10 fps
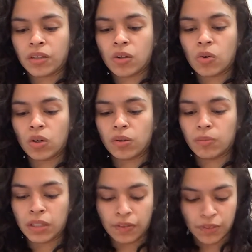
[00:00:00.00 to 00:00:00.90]
Or
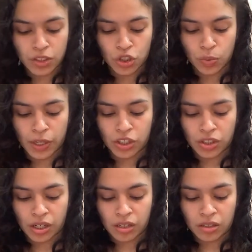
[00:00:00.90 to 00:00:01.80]
leave the
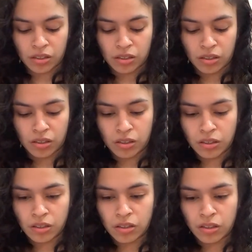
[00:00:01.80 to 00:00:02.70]
situation.
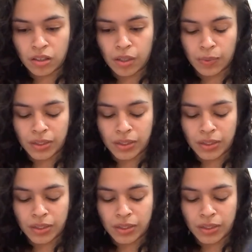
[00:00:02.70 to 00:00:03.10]
It was